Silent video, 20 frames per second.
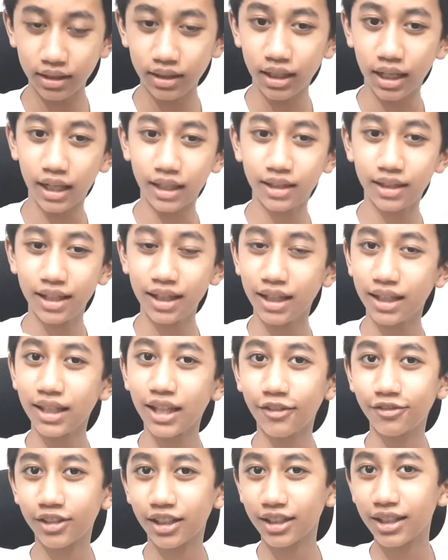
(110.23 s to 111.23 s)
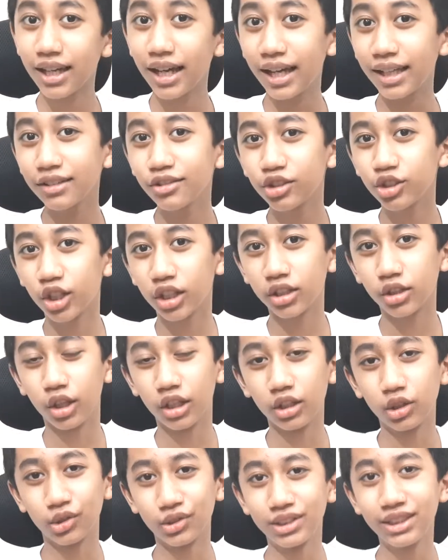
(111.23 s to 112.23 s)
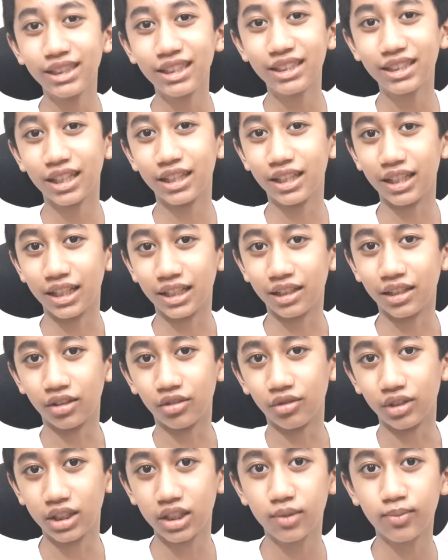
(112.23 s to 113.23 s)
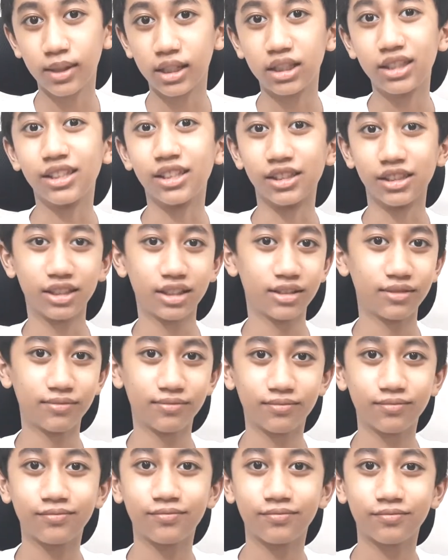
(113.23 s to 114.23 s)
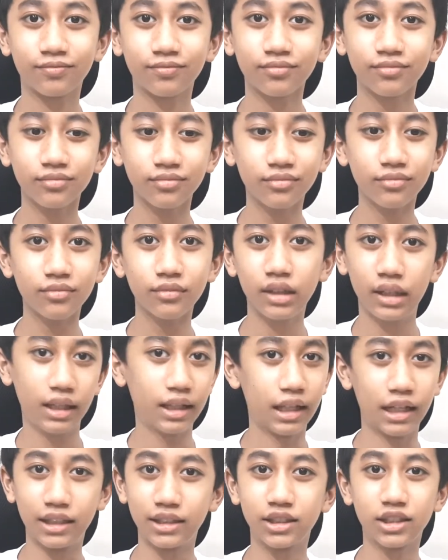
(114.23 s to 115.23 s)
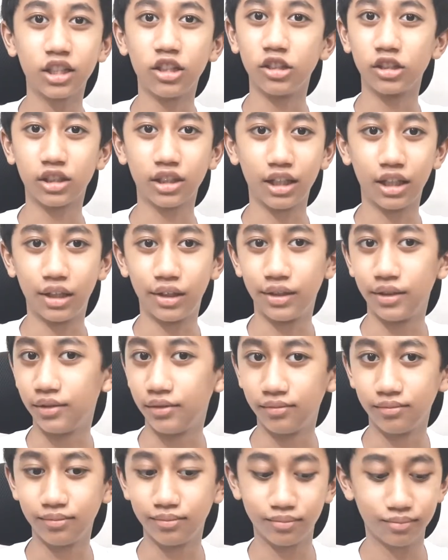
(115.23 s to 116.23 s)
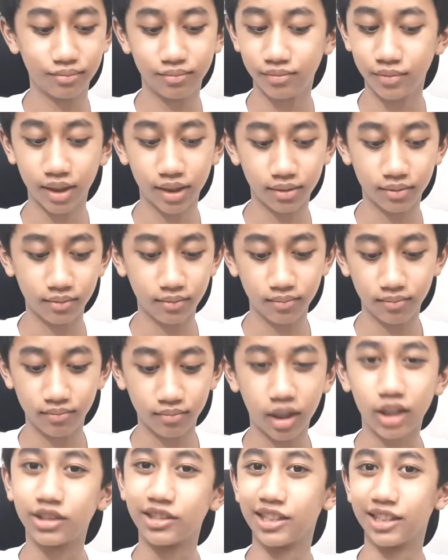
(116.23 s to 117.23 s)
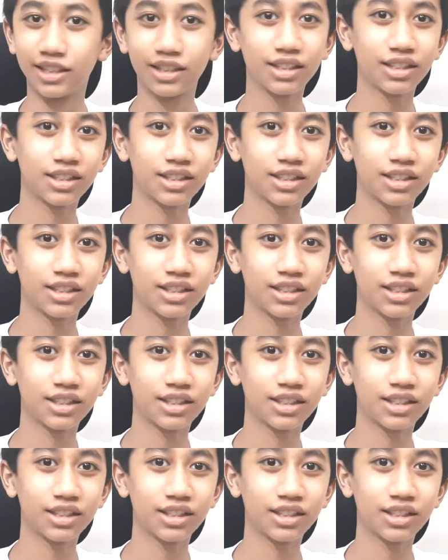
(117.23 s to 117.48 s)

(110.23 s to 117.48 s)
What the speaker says: And then after that, you are going to season it with spices, like salt and others.